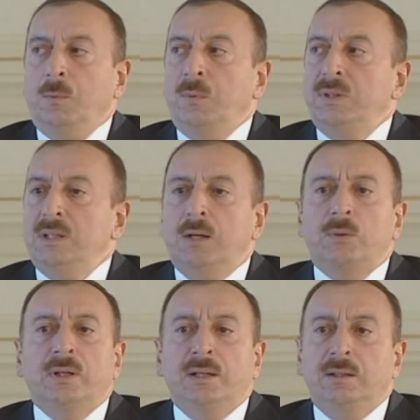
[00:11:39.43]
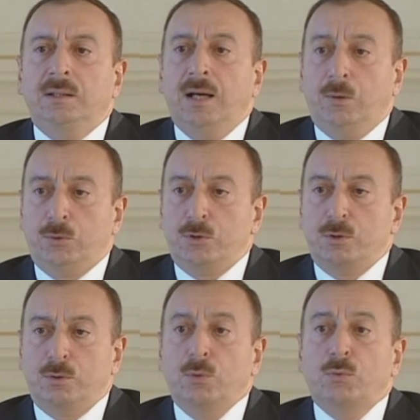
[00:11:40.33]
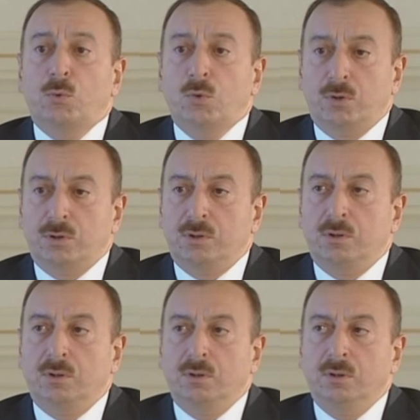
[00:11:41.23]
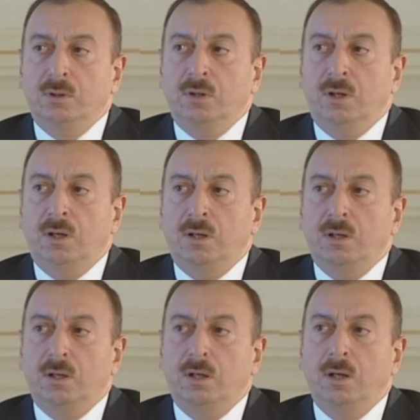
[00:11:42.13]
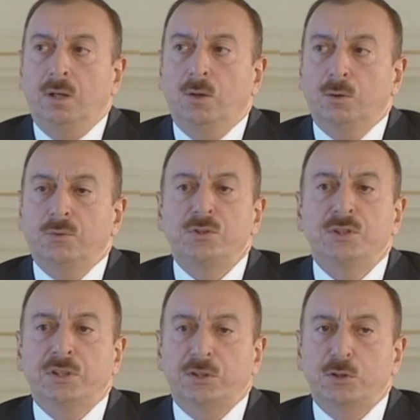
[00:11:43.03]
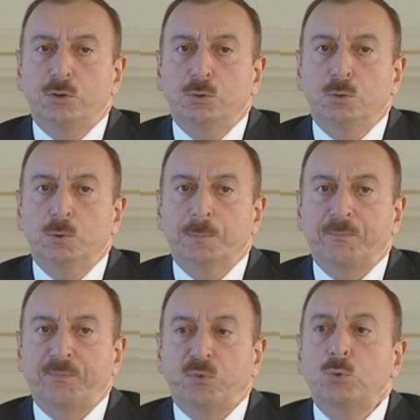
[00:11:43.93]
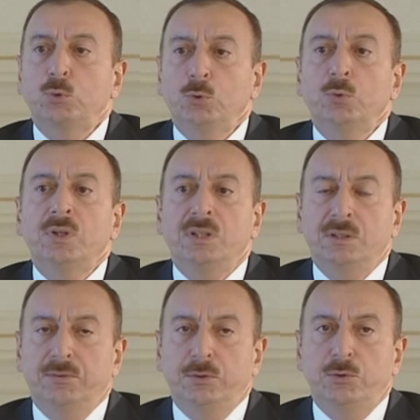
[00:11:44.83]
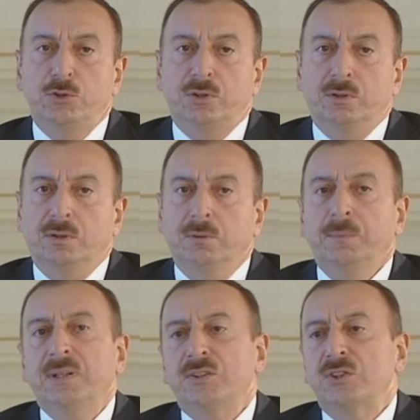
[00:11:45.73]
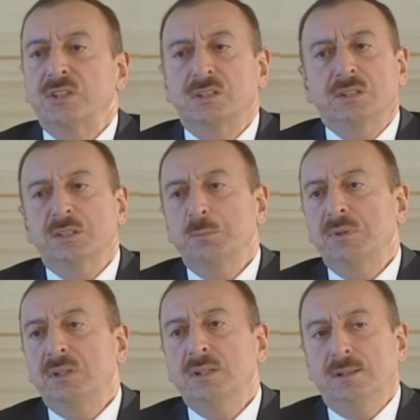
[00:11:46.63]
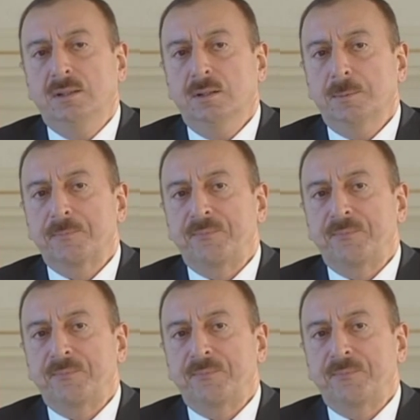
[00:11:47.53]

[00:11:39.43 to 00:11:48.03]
Without any doubts, of course, there are a lot of things to do in the future. We are just in the beginning